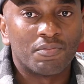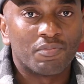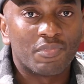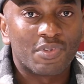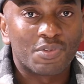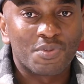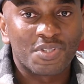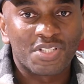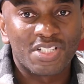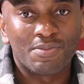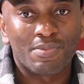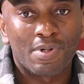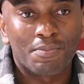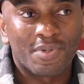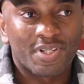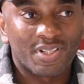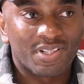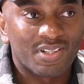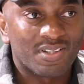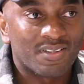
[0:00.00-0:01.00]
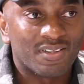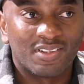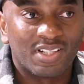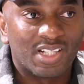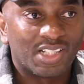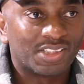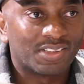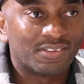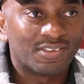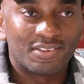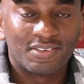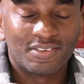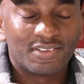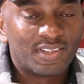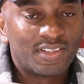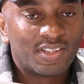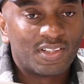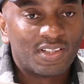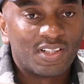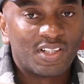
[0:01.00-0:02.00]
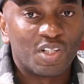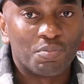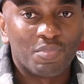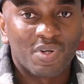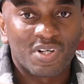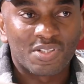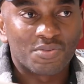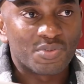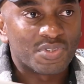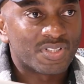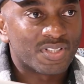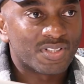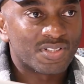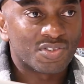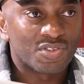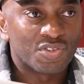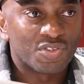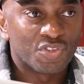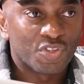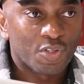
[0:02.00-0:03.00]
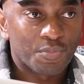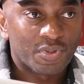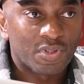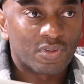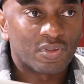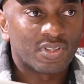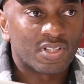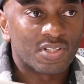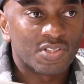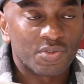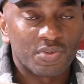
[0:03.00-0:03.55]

Especially my mother, her marks were starting to drop and all that.